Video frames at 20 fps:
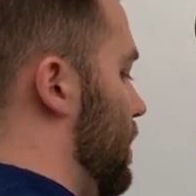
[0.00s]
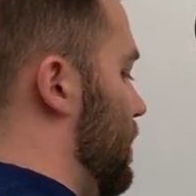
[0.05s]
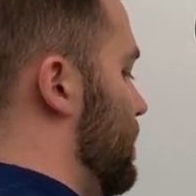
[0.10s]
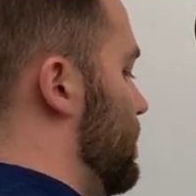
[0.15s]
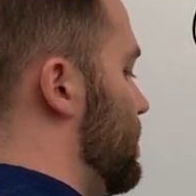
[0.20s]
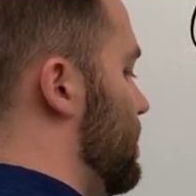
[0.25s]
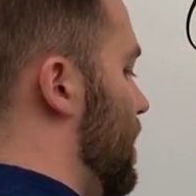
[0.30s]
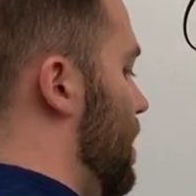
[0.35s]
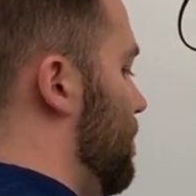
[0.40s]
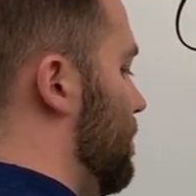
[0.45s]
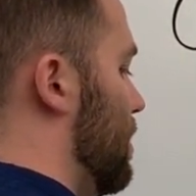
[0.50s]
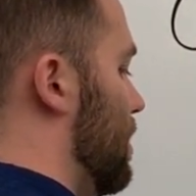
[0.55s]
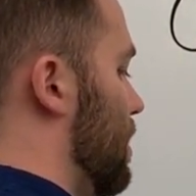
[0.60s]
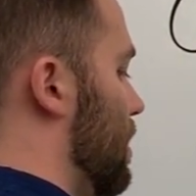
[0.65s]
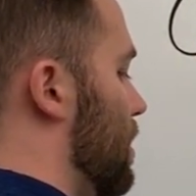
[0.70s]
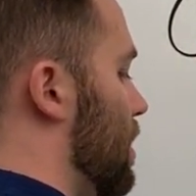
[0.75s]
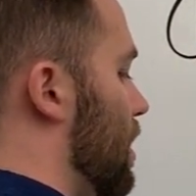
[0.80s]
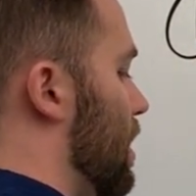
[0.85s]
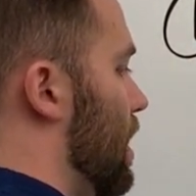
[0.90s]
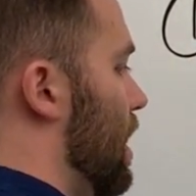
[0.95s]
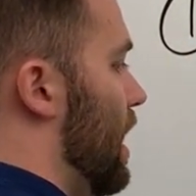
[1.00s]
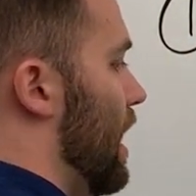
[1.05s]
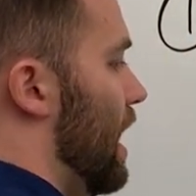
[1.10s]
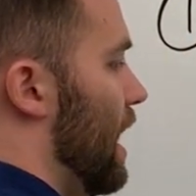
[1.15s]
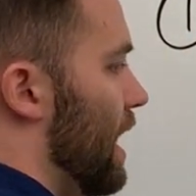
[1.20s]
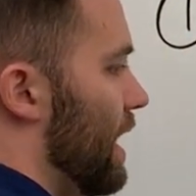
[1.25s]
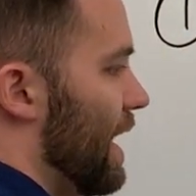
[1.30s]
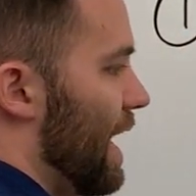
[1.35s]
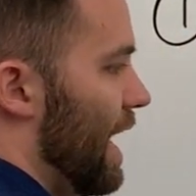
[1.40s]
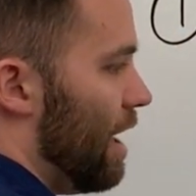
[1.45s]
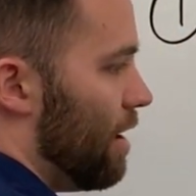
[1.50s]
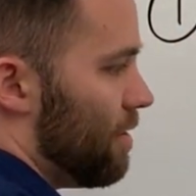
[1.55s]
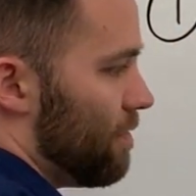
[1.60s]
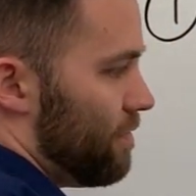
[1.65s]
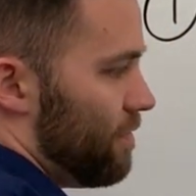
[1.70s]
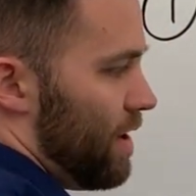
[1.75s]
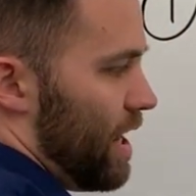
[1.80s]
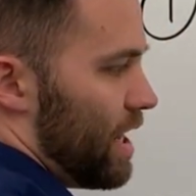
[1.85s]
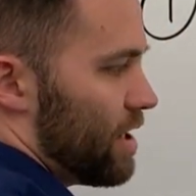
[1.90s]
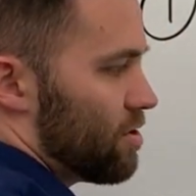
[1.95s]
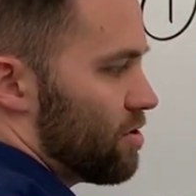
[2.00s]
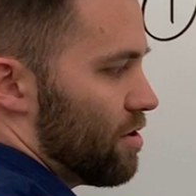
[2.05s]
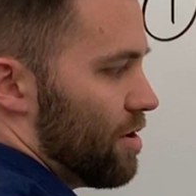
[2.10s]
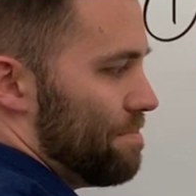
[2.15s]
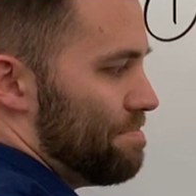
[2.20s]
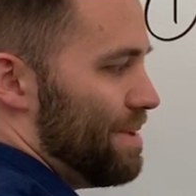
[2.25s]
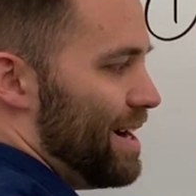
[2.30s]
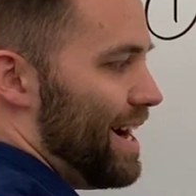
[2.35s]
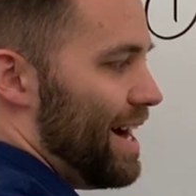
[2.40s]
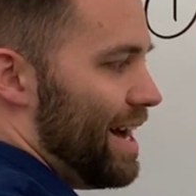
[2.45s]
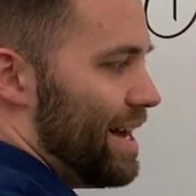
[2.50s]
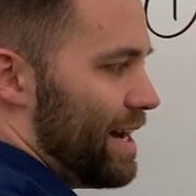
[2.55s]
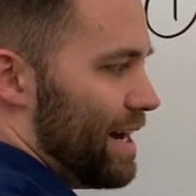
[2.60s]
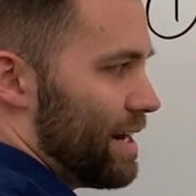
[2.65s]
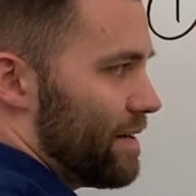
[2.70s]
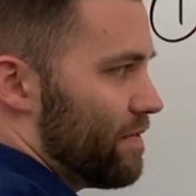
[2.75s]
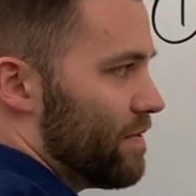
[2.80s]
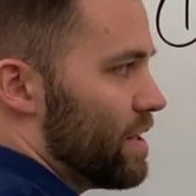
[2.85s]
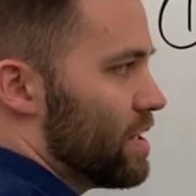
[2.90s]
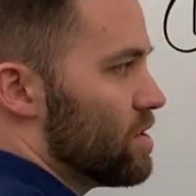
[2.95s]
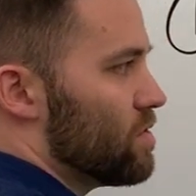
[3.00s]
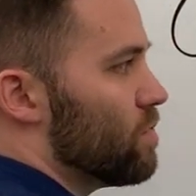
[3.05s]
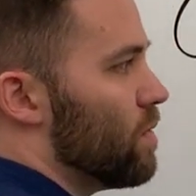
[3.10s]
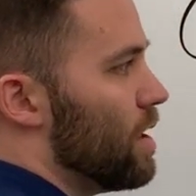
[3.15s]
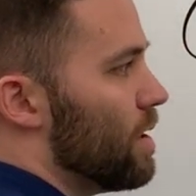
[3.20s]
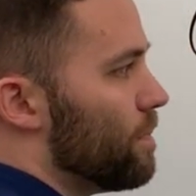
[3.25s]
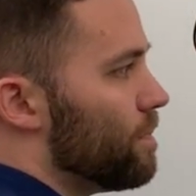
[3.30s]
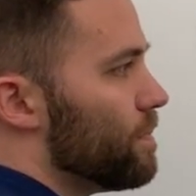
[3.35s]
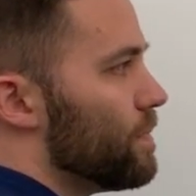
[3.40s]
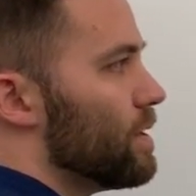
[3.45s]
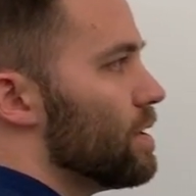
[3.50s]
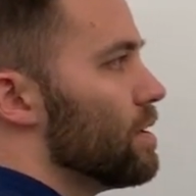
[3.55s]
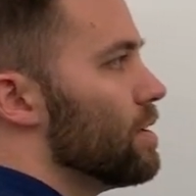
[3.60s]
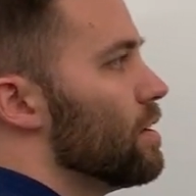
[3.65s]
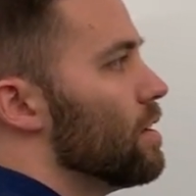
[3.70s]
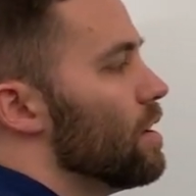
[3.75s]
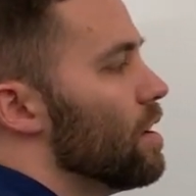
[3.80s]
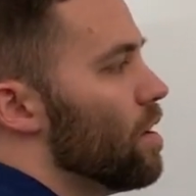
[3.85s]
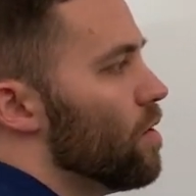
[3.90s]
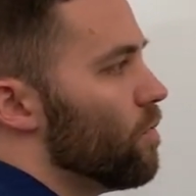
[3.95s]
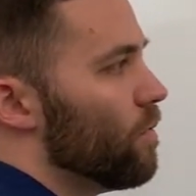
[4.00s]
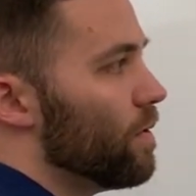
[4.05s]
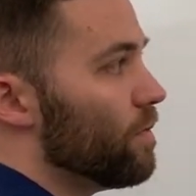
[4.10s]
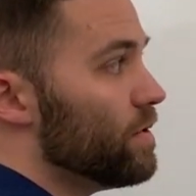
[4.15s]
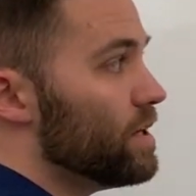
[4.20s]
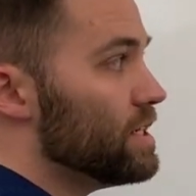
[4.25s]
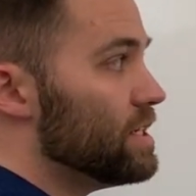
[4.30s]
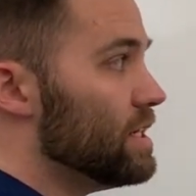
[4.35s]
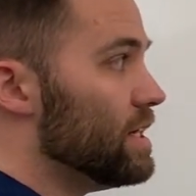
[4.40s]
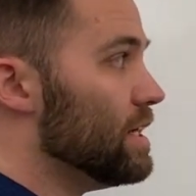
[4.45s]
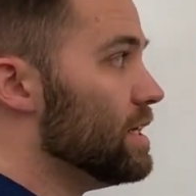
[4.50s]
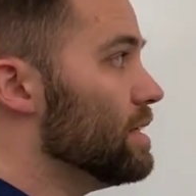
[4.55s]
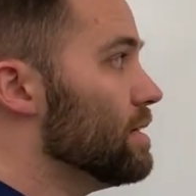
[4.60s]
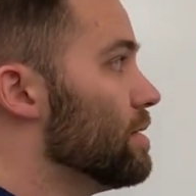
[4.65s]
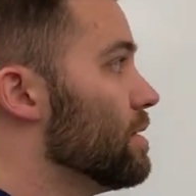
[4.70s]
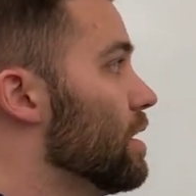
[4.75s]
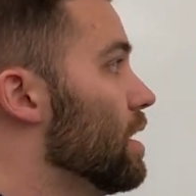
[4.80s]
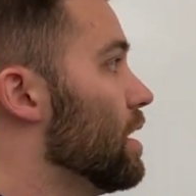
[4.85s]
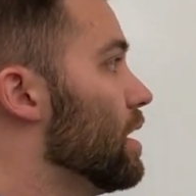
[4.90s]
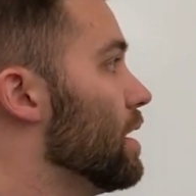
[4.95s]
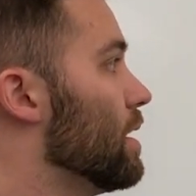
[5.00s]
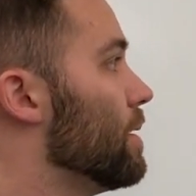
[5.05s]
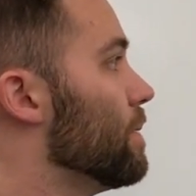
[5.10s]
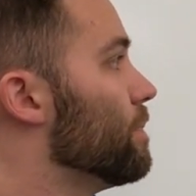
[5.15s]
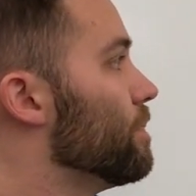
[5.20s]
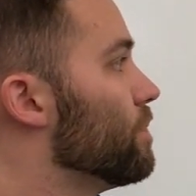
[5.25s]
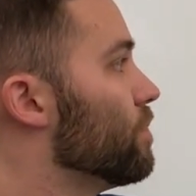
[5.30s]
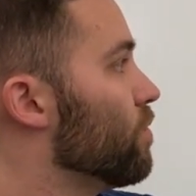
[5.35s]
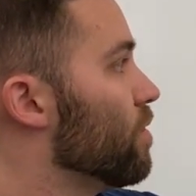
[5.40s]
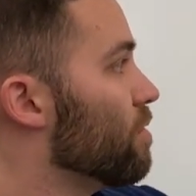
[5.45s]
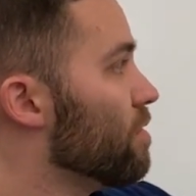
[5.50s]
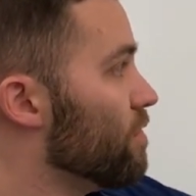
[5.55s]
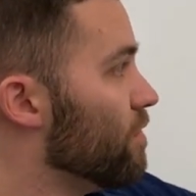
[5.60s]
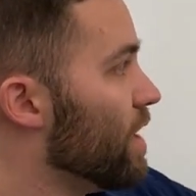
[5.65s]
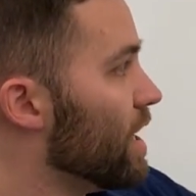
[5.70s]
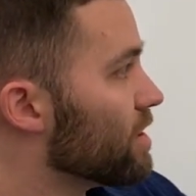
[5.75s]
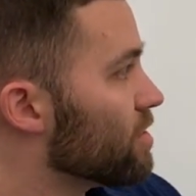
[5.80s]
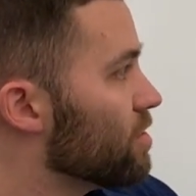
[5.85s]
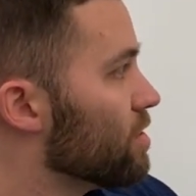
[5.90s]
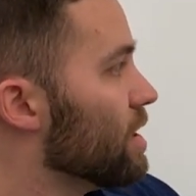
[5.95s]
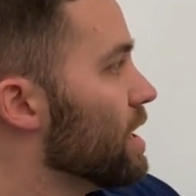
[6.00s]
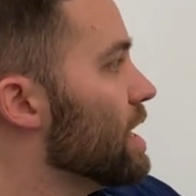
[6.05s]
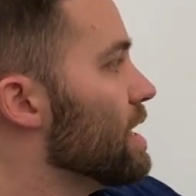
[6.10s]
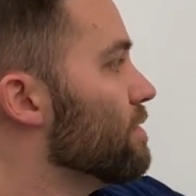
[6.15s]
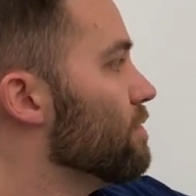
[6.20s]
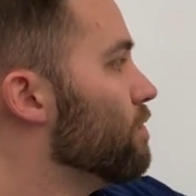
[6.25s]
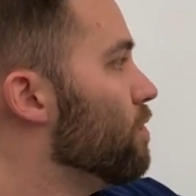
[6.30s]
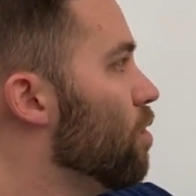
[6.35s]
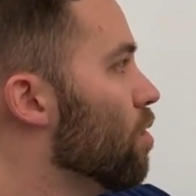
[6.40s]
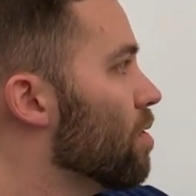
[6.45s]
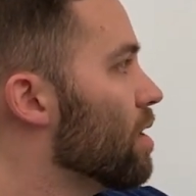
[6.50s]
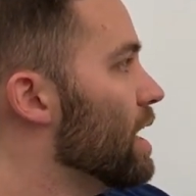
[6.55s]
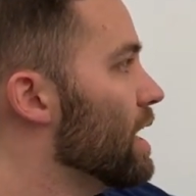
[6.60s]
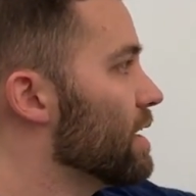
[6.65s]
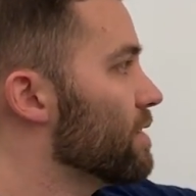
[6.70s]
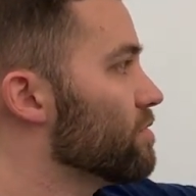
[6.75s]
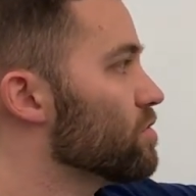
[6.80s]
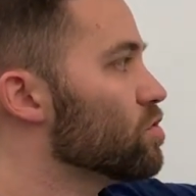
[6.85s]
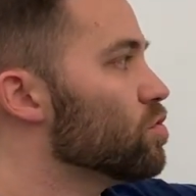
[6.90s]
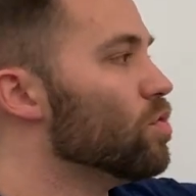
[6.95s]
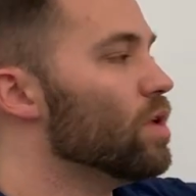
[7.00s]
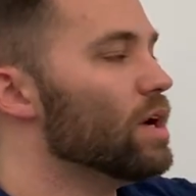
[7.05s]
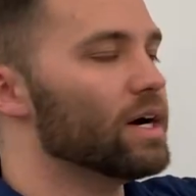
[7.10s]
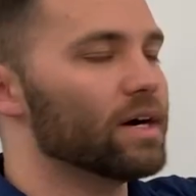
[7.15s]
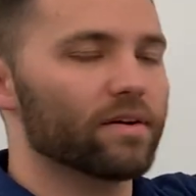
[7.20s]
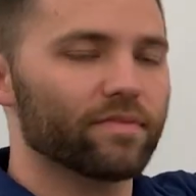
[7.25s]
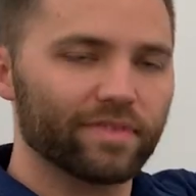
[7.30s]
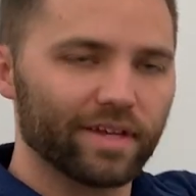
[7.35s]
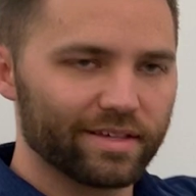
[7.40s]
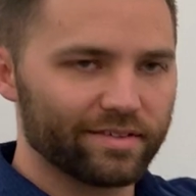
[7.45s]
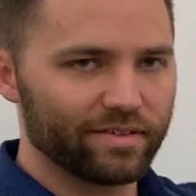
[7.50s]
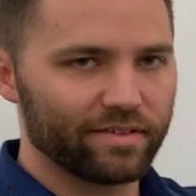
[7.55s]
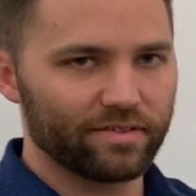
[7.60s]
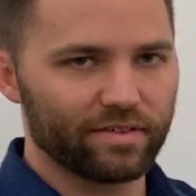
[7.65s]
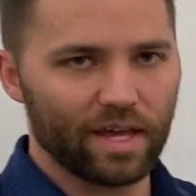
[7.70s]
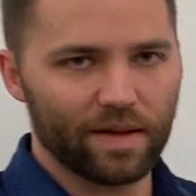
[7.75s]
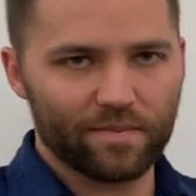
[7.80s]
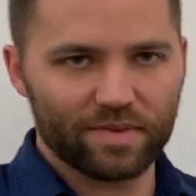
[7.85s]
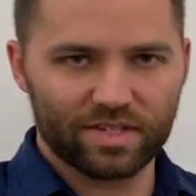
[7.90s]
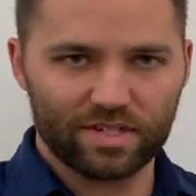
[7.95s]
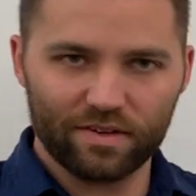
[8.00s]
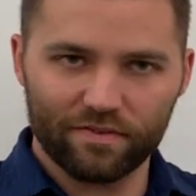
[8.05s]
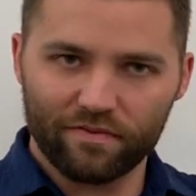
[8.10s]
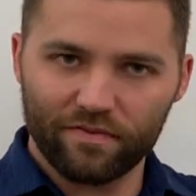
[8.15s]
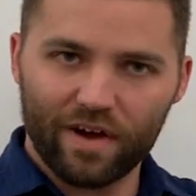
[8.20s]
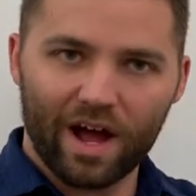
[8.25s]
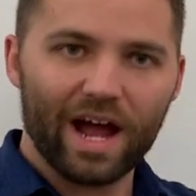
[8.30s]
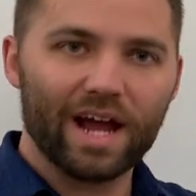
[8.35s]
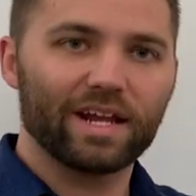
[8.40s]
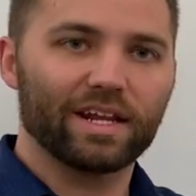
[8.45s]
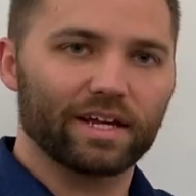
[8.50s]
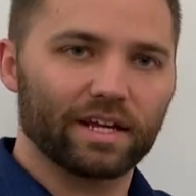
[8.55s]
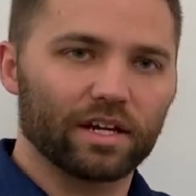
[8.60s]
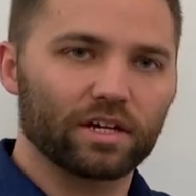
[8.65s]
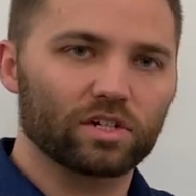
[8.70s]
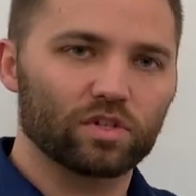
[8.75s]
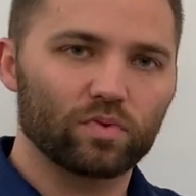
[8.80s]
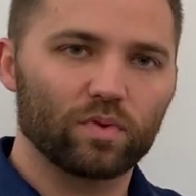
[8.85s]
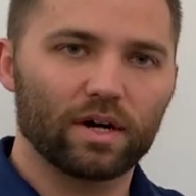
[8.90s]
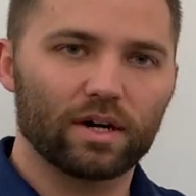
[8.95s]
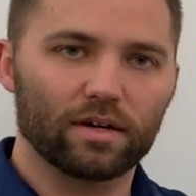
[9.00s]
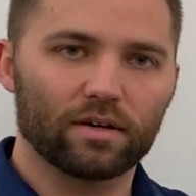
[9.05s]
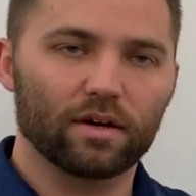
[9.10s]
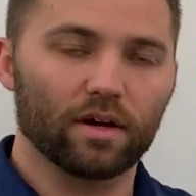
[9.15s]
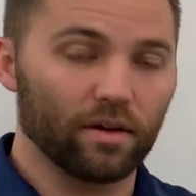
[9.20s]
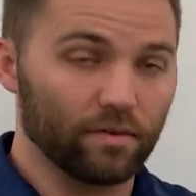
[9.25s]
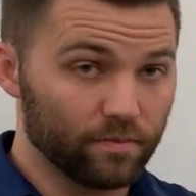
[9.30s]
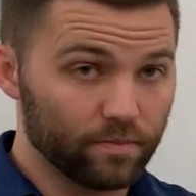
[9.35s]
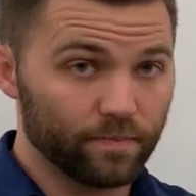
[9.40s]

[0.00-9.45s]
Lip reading: stumble on how to factor a pi out of this. Well, when we factored a 4 out of 12, that's the same as dividing a 4